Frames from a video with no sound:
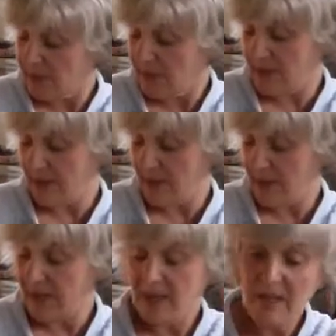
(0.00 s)
including
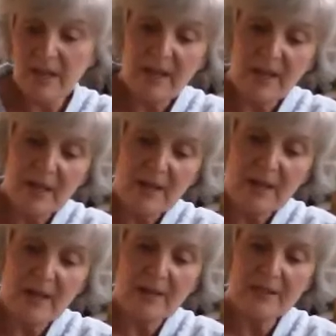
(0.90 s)
Emmy.
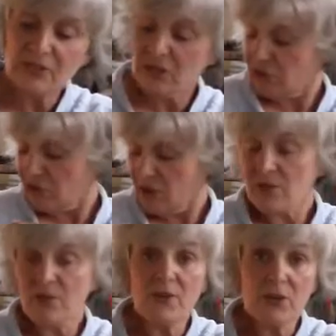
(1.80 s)
And she'd just
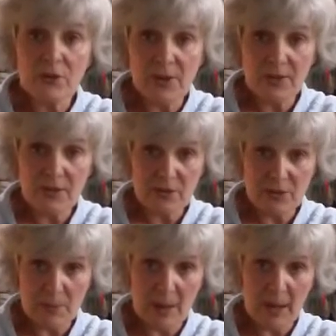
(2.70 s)
grown new feathers on
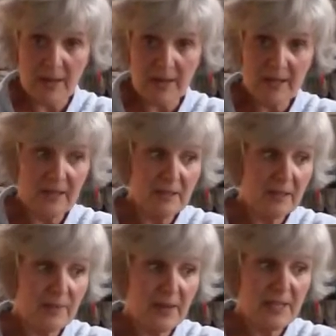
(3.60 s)
her back,
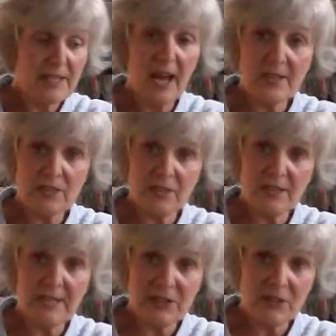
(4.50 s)
and they attacked her and
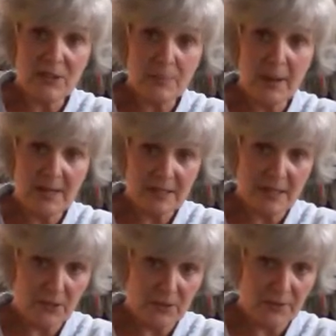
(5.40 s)
literally pecked
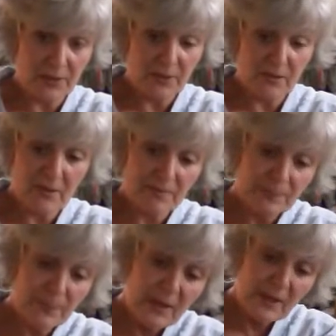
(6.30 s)
out her feathers.
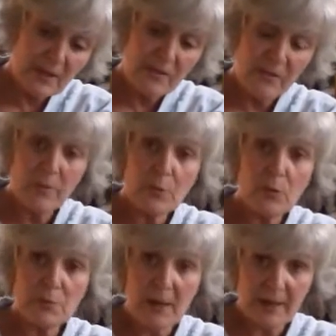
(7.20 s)
So I brought
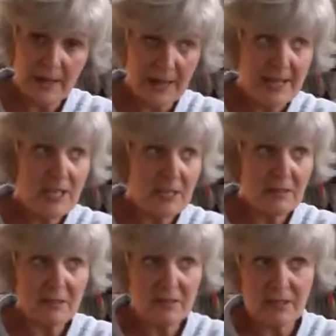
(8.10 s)
her back into
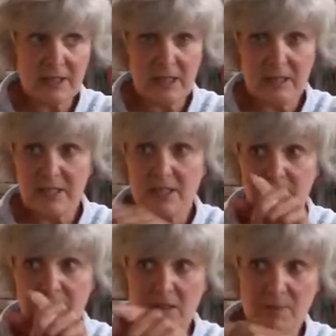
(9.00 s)
the into
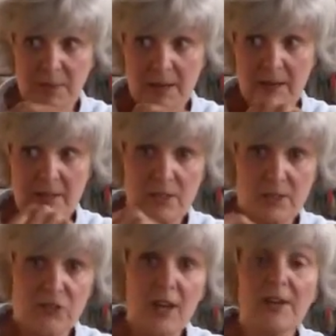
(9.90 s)
this place, into the
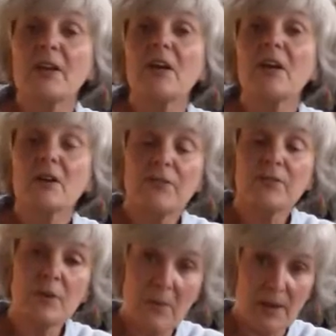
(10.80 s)
shed,
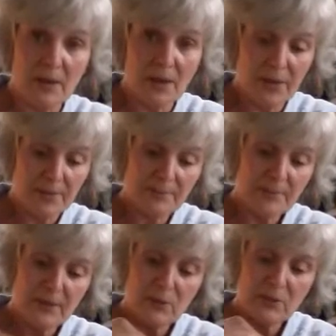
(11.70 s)
for a month,
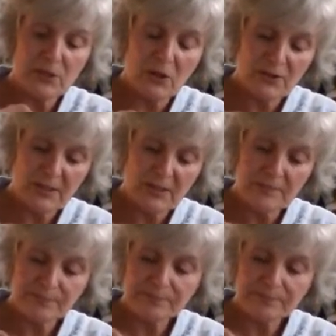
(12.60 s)
and looked after her.